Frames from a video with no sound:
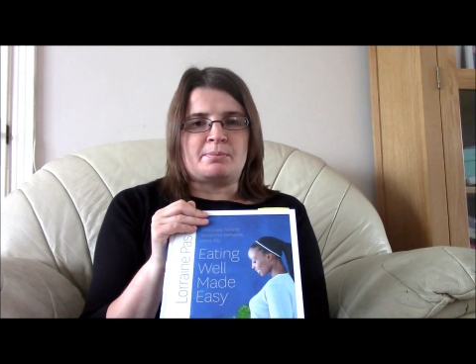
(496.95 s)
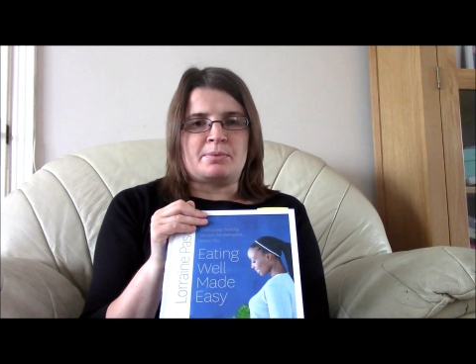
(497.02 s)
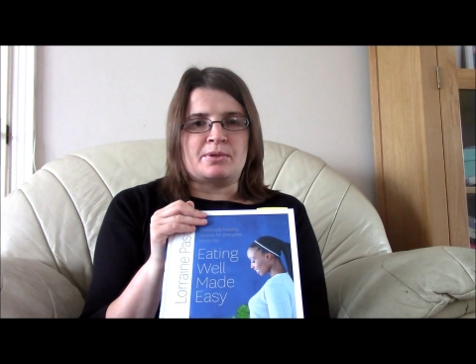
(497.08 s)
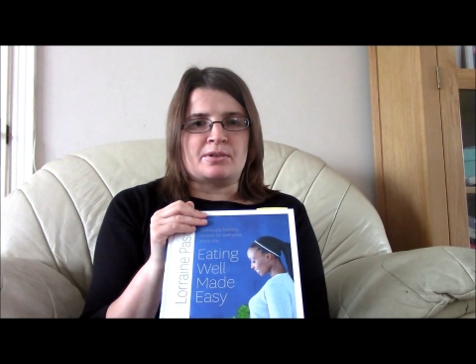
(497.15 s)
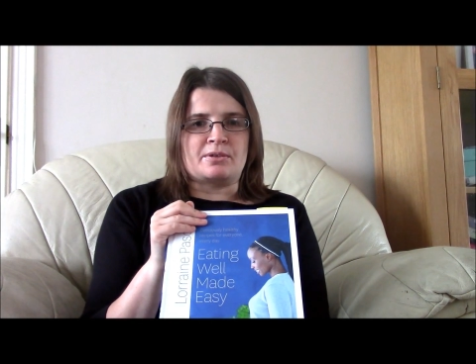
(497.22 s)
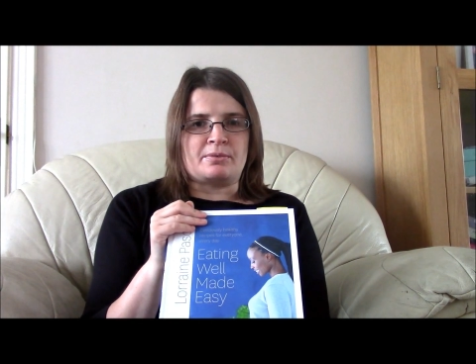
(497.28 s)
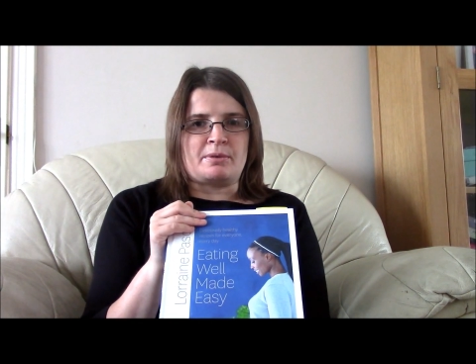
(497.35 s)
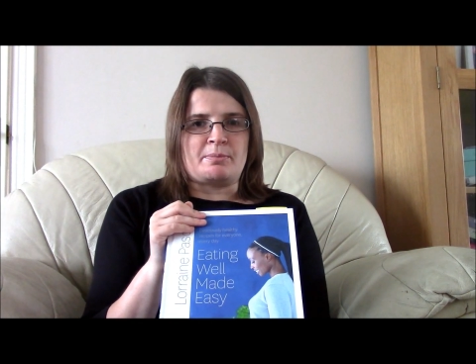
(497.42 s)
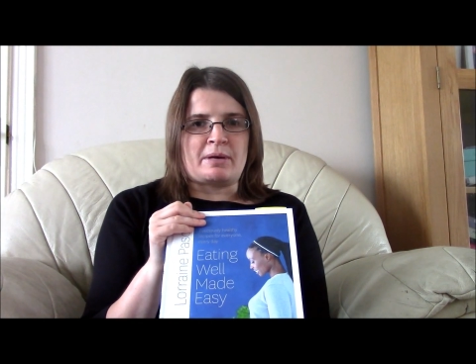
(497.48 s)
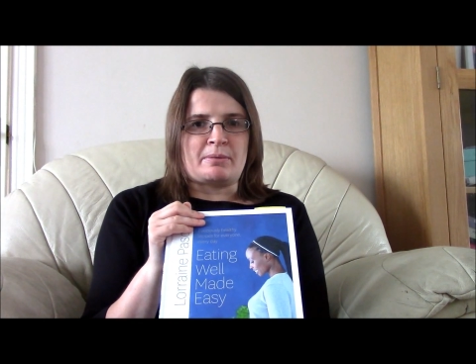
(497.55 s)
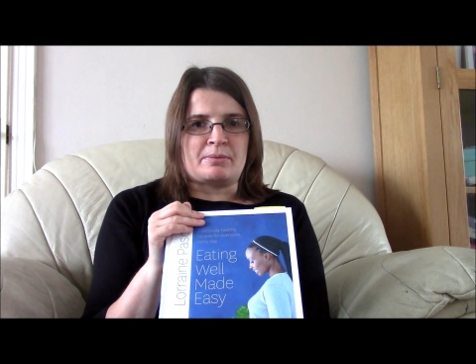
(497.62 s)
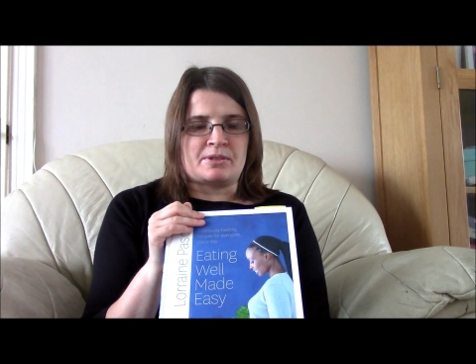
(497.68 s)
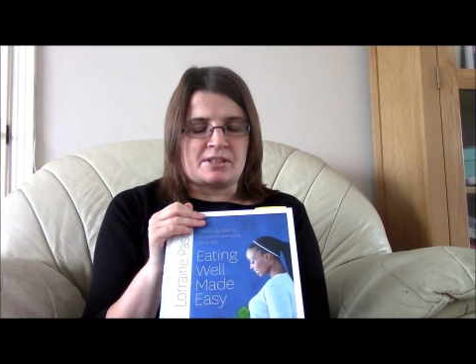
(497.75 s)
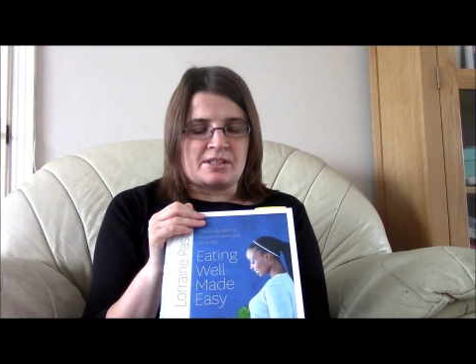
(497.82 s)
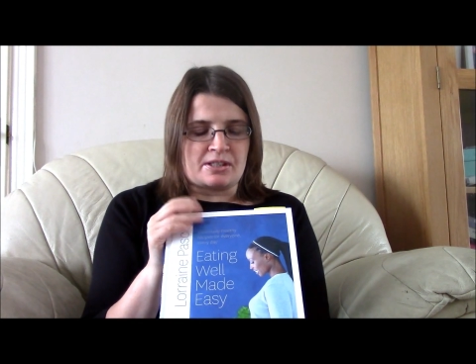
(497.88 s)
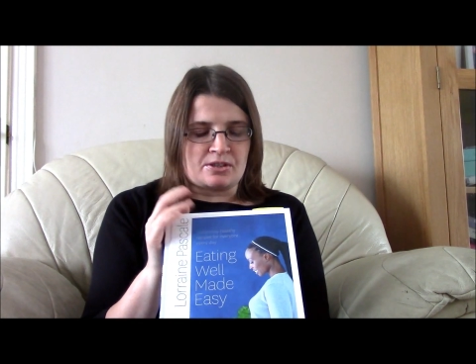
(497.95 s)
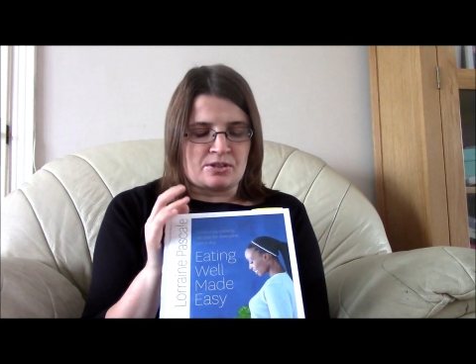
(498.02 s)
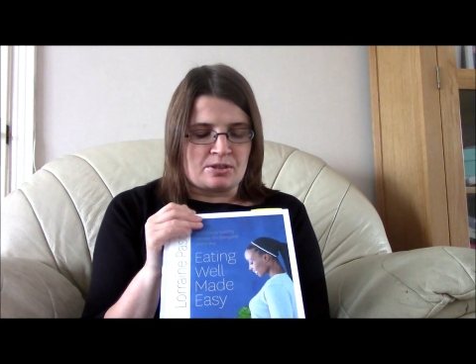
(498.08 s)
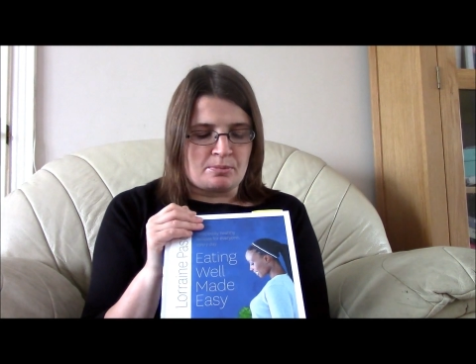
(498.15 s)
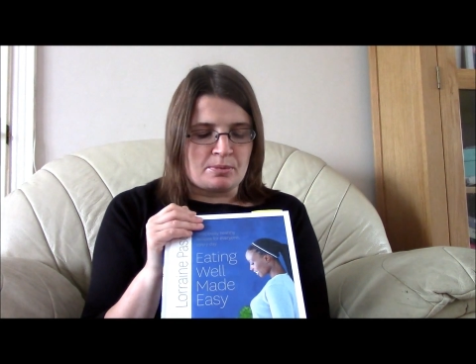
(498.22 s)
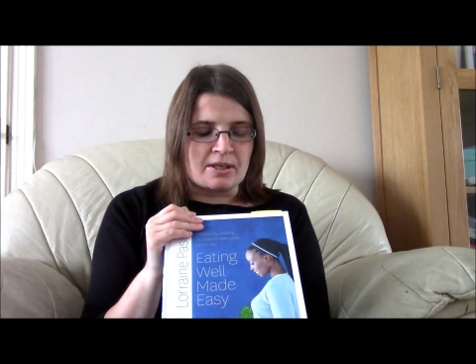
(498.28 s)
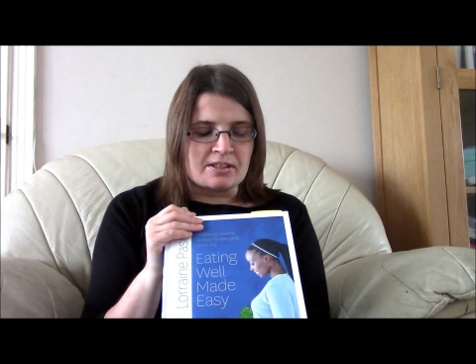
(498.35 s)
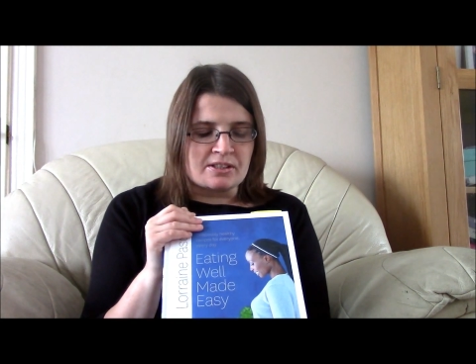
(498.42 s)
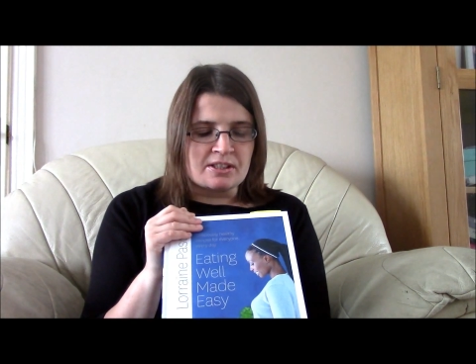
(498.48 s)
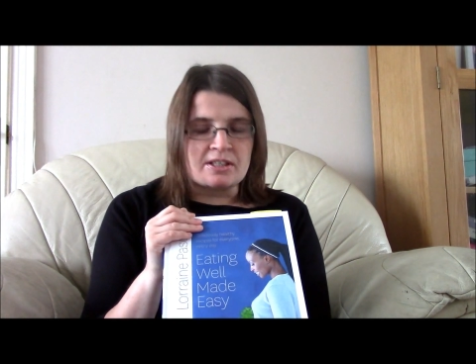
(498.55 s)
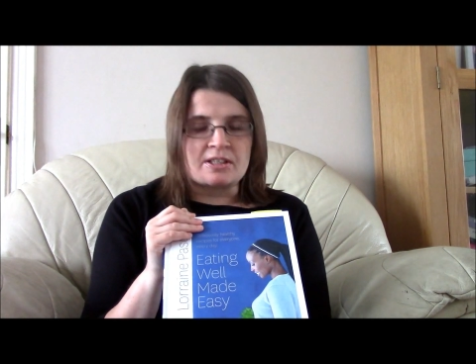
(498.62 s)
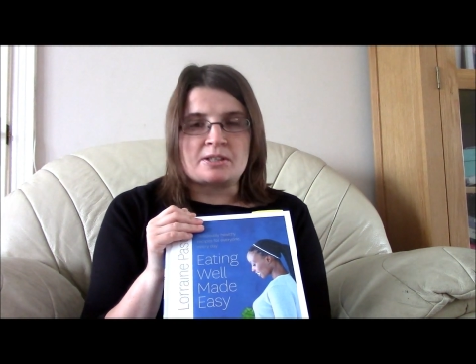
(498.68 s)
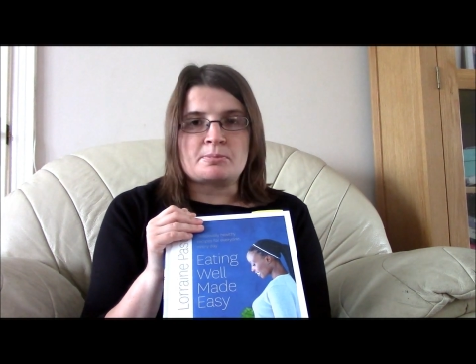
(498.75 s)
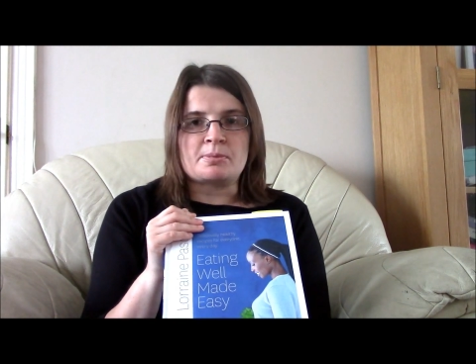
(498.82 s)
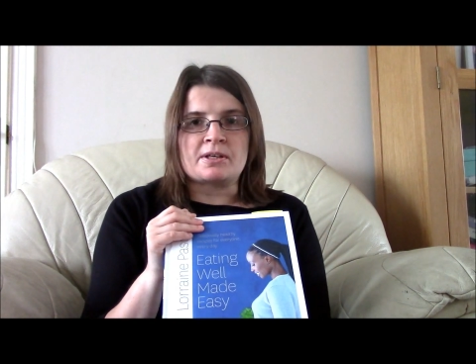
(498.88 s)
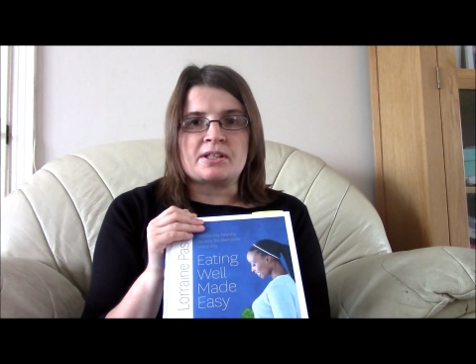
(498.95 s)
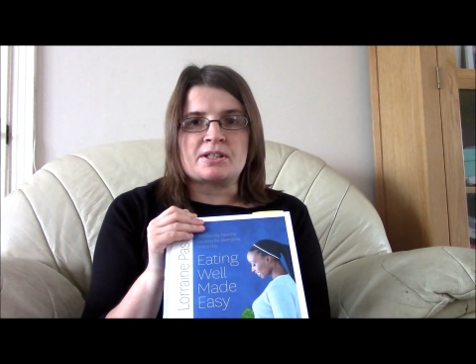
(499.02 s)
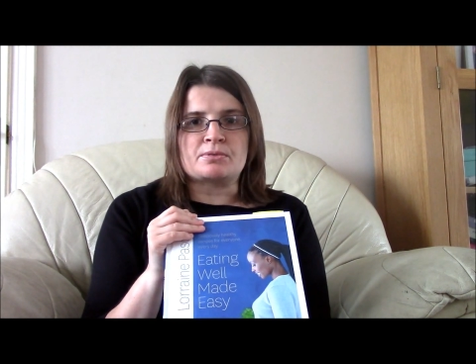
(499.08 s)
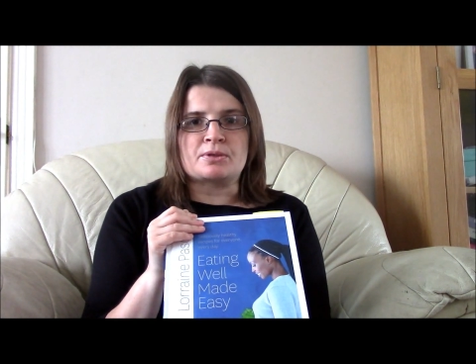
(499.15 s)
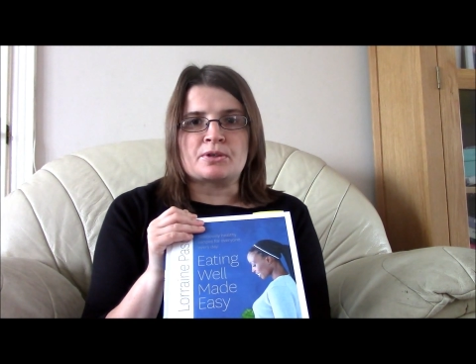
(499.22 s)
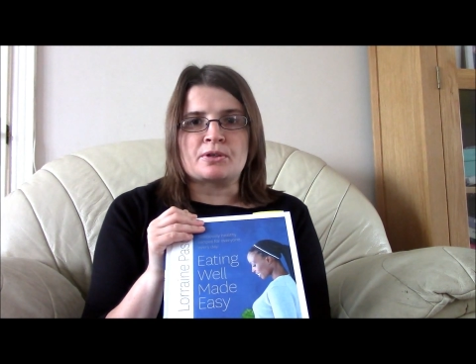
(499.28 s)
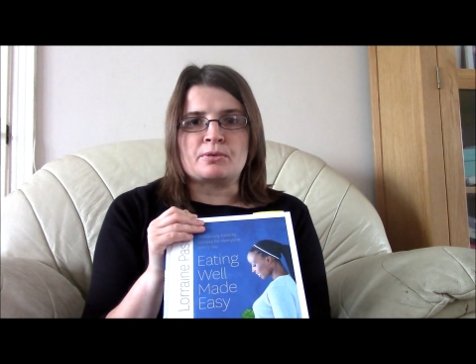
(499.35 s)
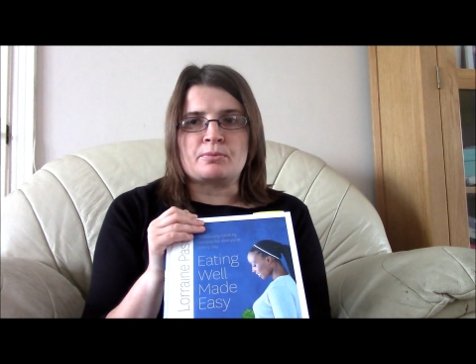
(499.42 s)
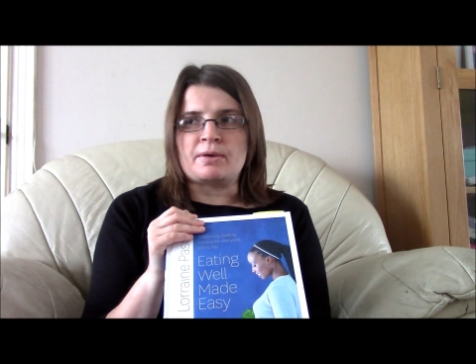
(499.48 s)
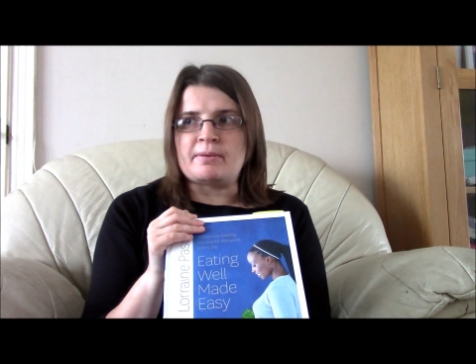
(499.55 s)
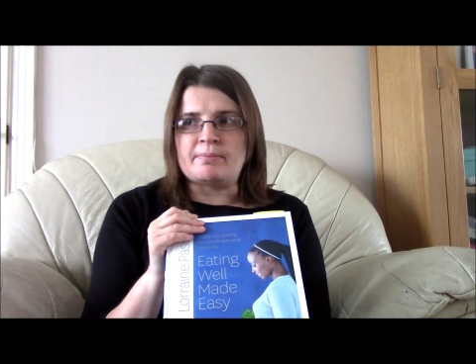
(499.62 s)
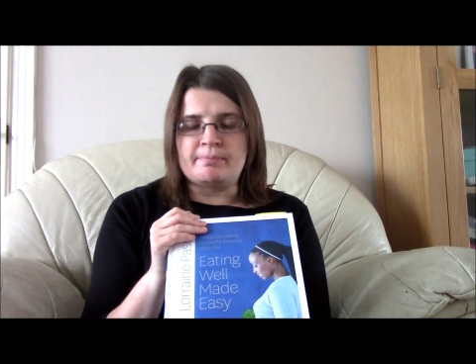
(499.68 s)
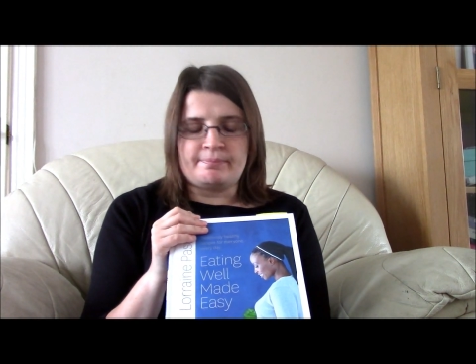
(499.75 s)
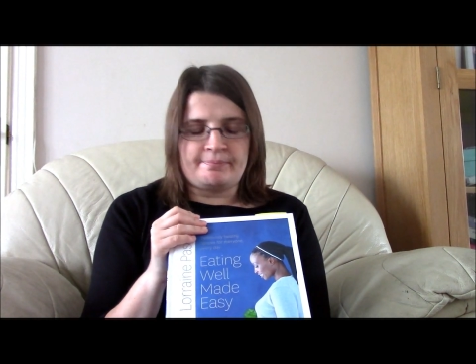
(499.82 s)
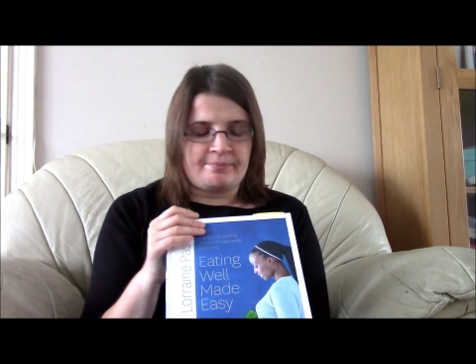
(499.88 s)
but not really paid much attention to, but I decided to buy this one on a whim.